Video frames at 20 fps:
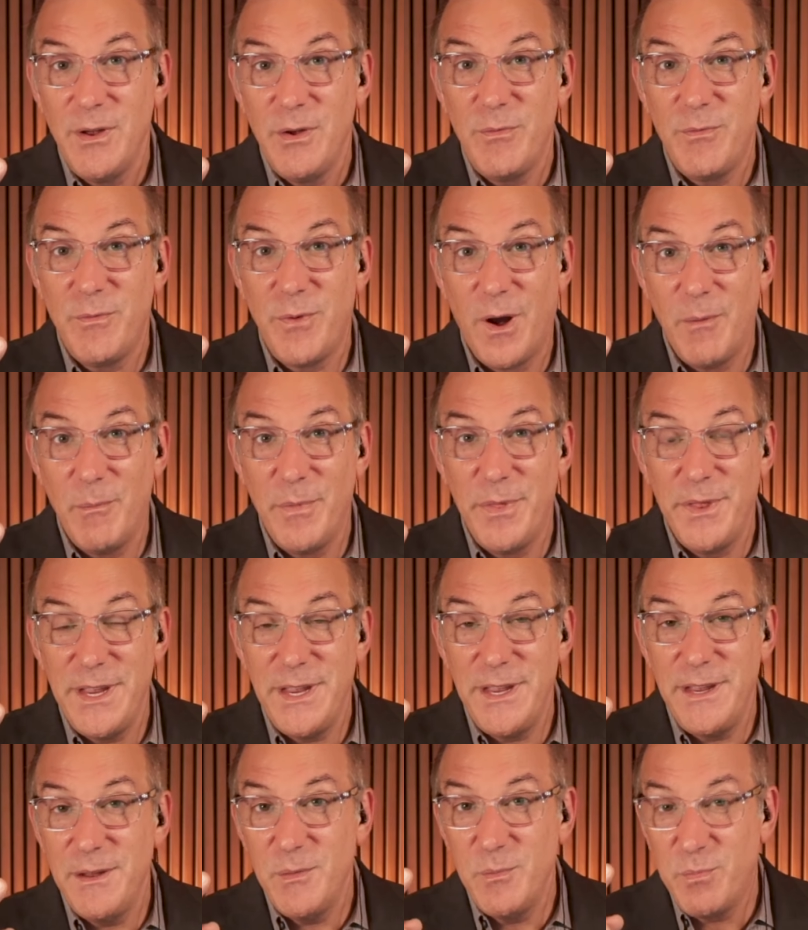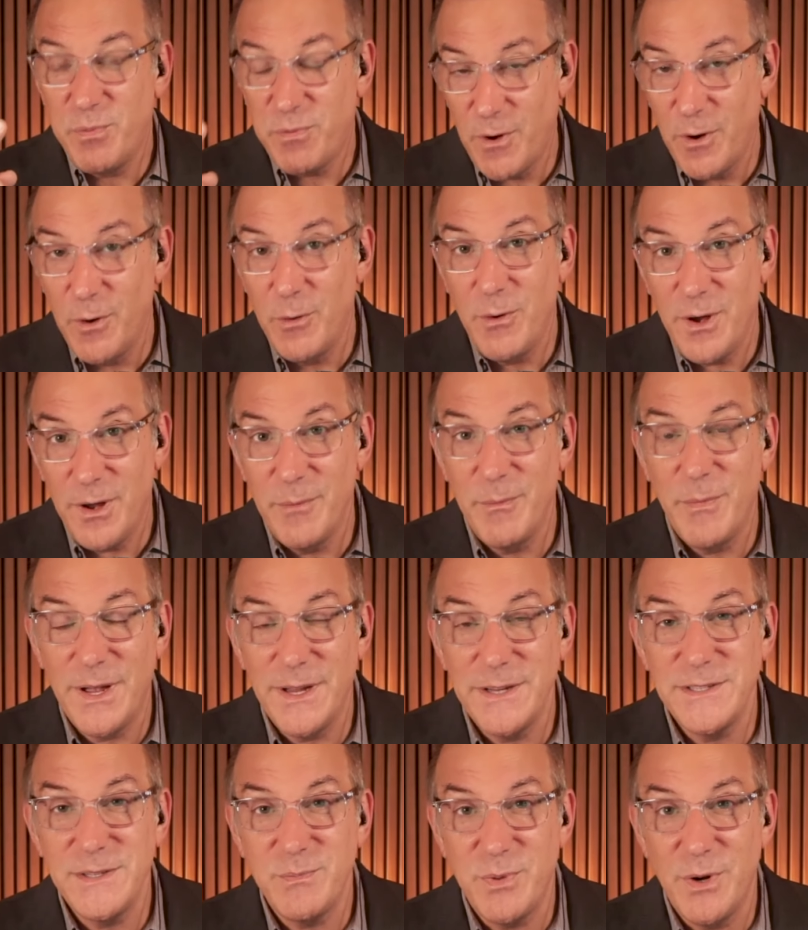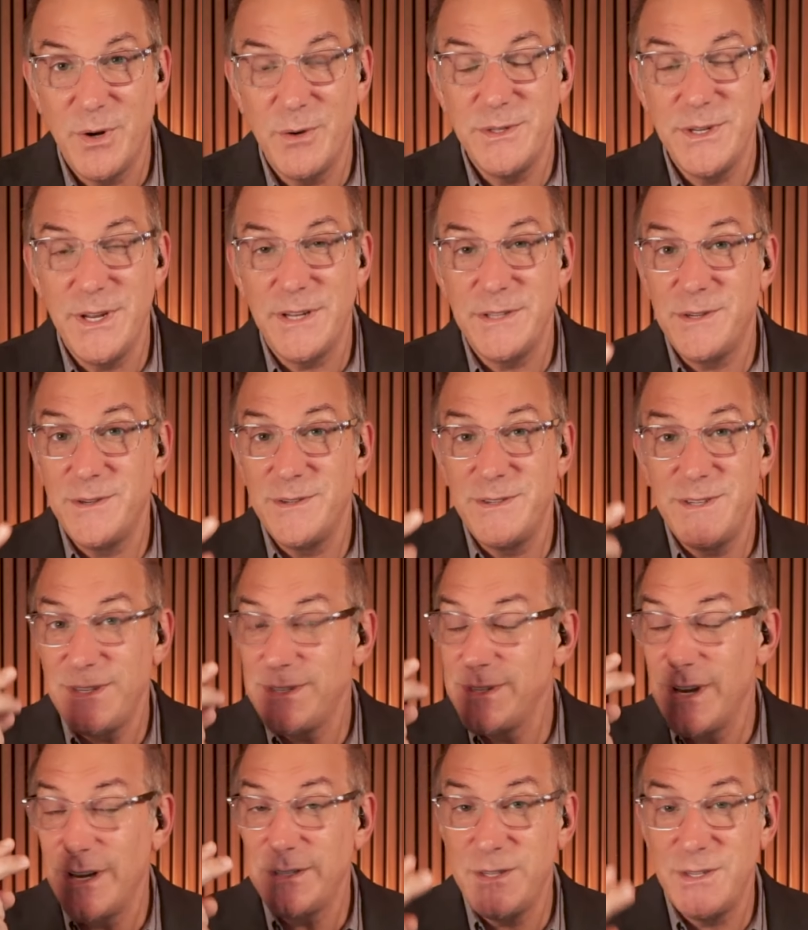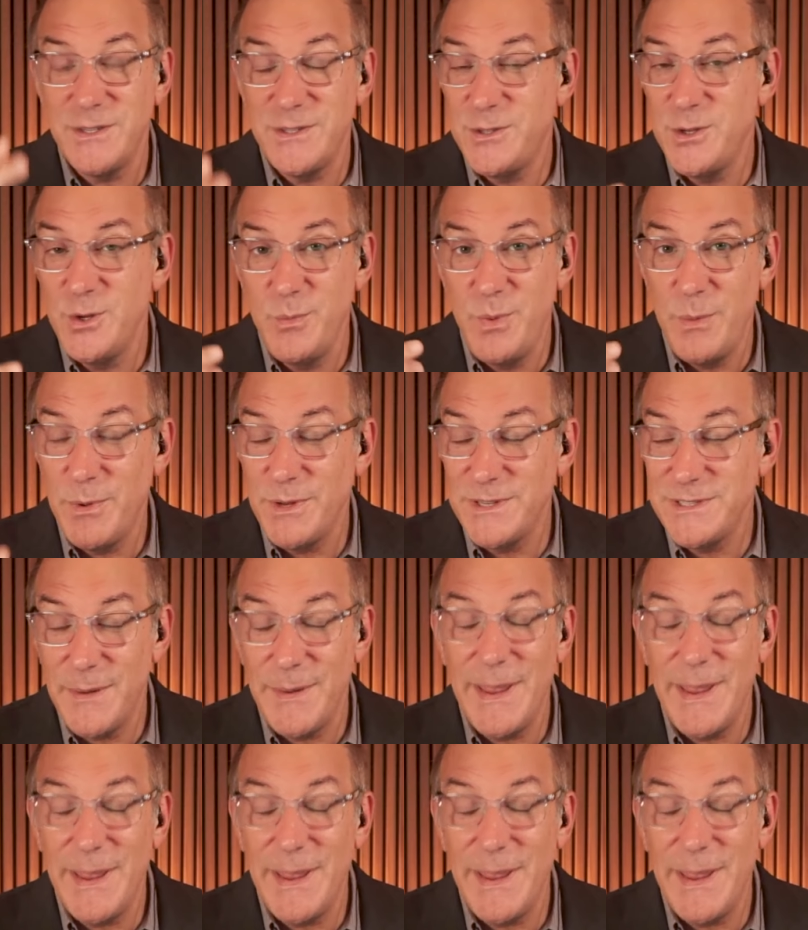from the pro-Hamas protesters. It's not just two people.